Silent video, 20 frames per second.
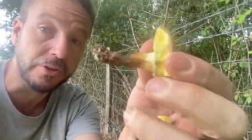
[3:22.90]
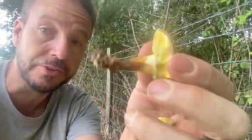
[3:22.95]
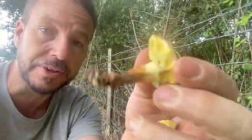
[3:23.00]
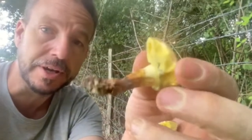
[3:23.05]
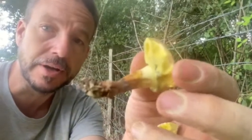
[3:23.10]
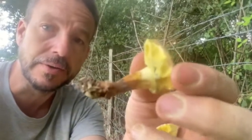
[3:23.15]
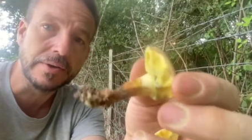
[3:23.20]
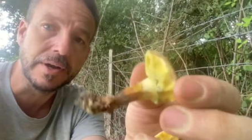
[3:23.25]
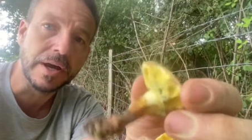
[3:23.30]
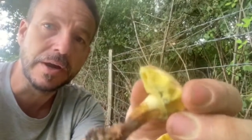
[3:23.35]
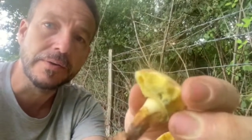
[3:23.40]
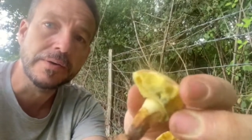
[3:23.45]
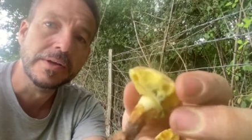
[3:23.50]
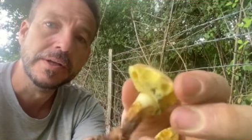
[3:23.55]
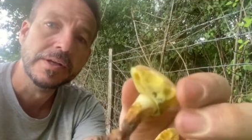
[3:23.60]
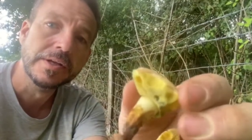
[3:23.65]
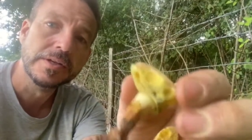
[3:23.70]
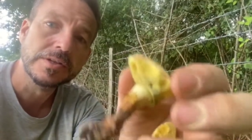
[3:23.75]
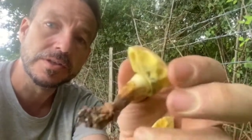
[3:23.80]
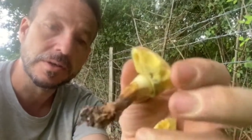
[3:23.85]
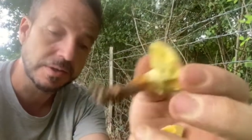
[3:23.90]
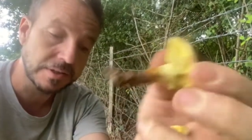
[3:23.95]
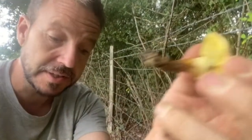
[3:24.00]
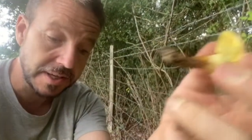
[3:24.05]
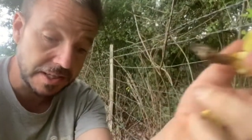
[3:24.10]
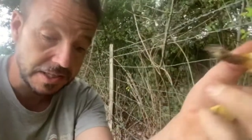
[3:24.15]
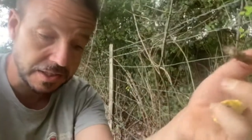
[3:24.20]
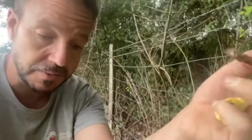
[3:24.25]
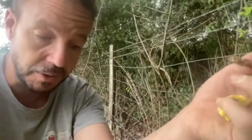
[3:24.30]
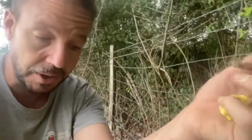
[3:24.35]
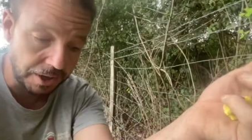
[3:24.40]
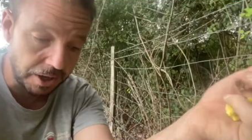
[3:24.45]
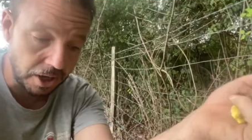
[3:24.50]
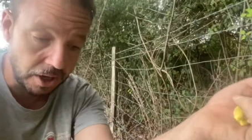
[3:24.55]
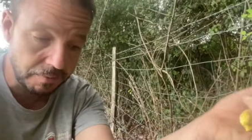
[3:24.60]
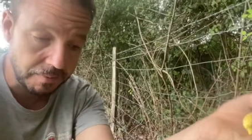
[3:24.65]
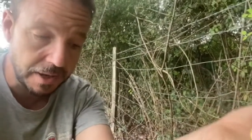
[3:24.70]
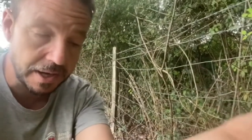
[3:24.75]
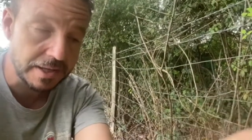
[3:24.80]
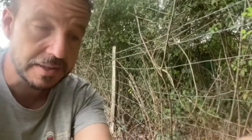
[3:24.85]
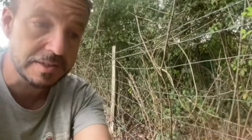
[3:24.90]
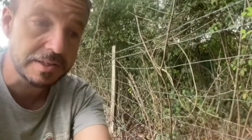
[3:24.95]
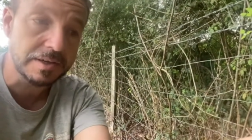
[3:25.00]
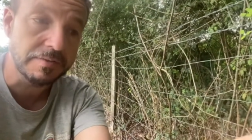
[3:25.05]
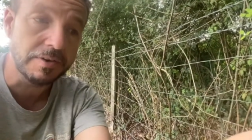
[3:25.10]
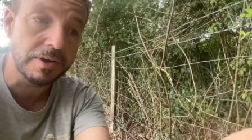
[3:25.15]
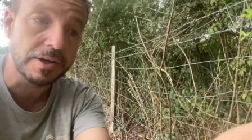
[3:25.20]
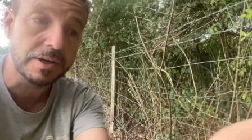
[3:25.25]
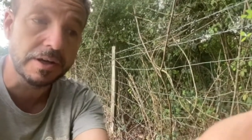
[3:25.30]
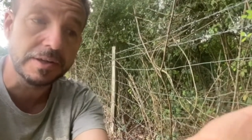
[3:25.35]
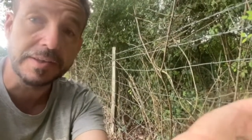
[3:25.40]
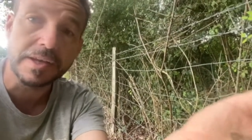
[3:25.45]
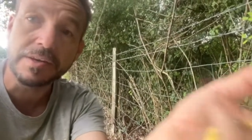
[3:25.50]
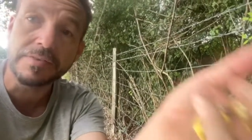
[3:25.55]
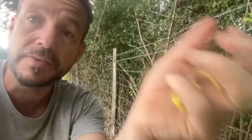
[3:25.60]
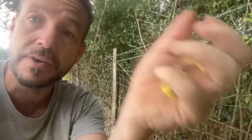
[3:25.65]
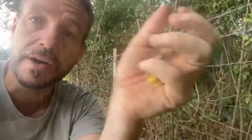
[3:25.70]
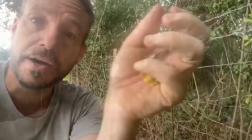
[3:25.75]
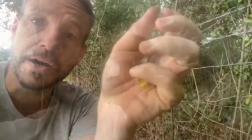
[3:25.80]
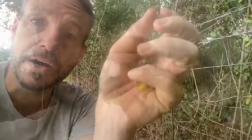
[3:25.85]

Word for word: I don't know. So I'm going to take this one home and see if I can identify it at